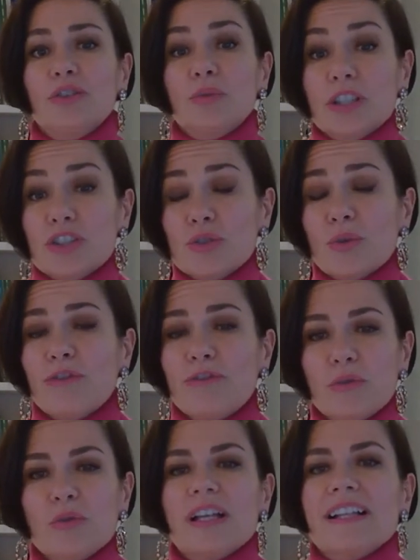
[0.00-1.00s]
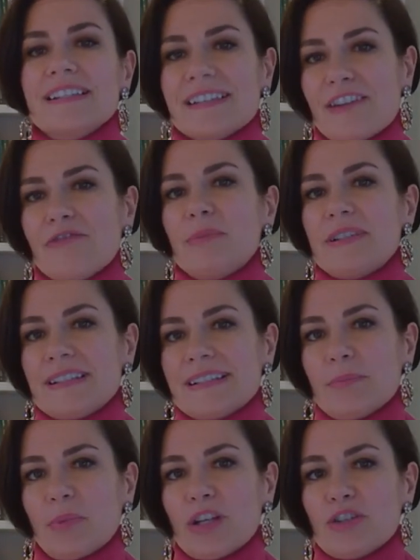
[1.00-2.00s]
to ensure full and safe
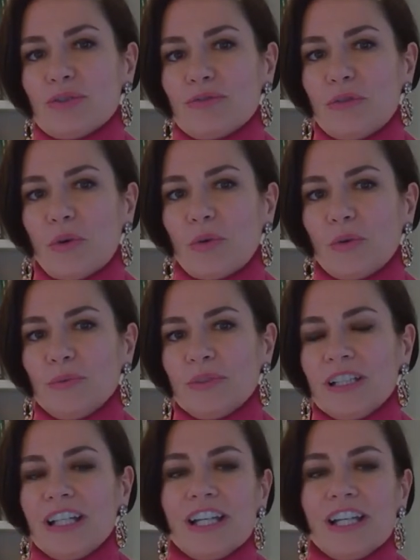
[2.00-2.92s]
participation for all.